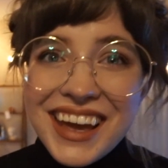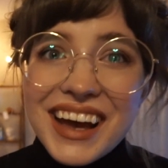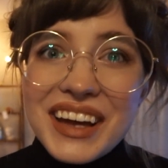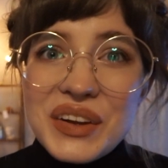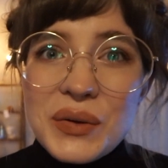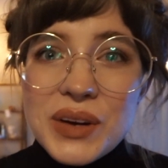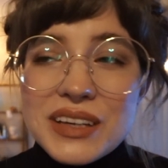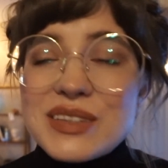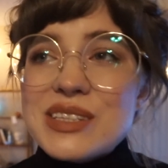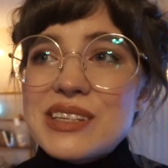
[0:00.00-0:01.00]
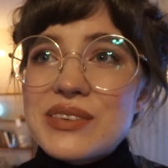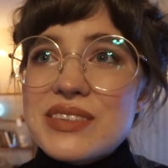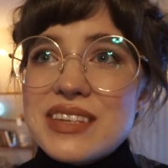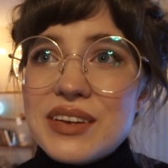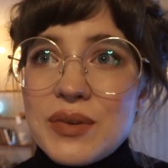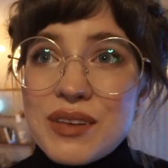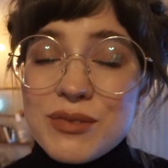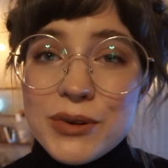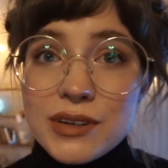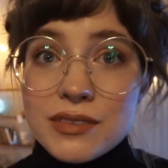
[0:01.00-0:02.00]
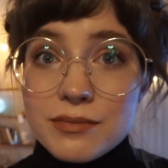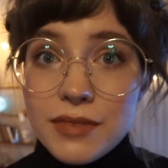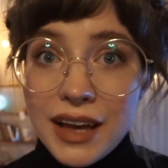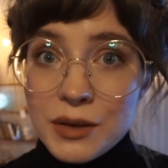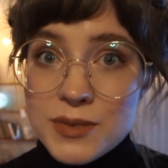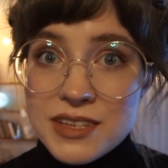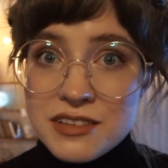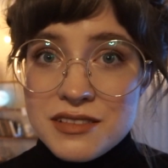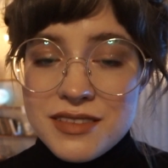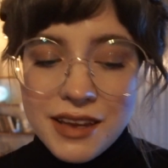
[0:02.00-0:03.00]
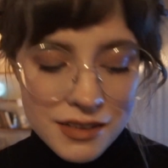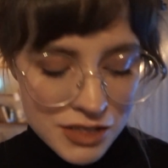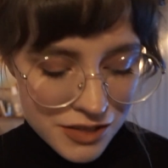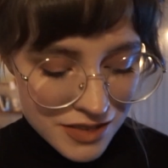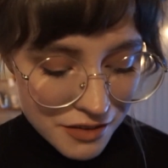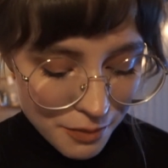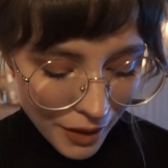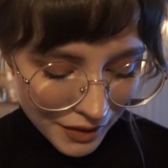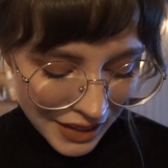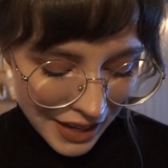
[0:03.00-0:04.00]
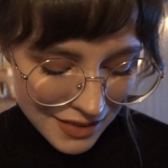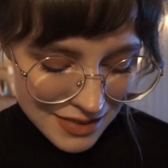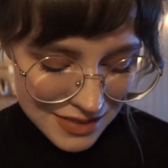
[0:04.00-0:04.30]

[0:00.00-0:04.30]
I know I usually don't stick around for acquisition sections of podcasts,